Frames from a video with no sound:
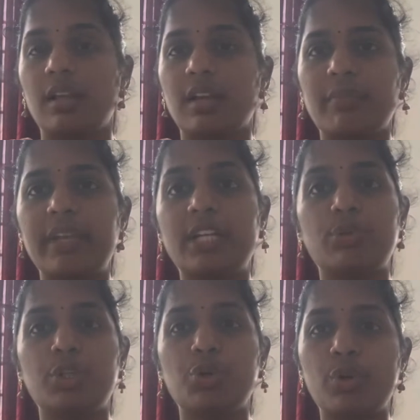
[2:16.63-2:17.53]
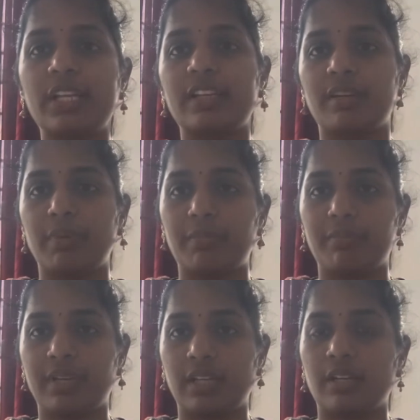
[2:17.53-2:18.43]
Coming to nuclear
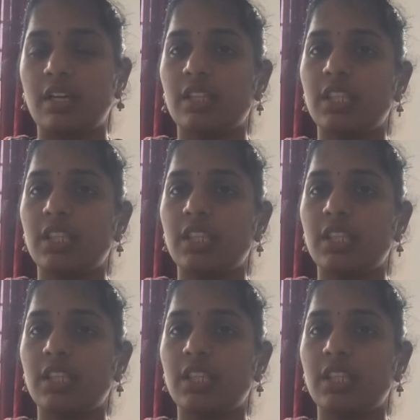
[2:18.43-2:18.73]
membrane,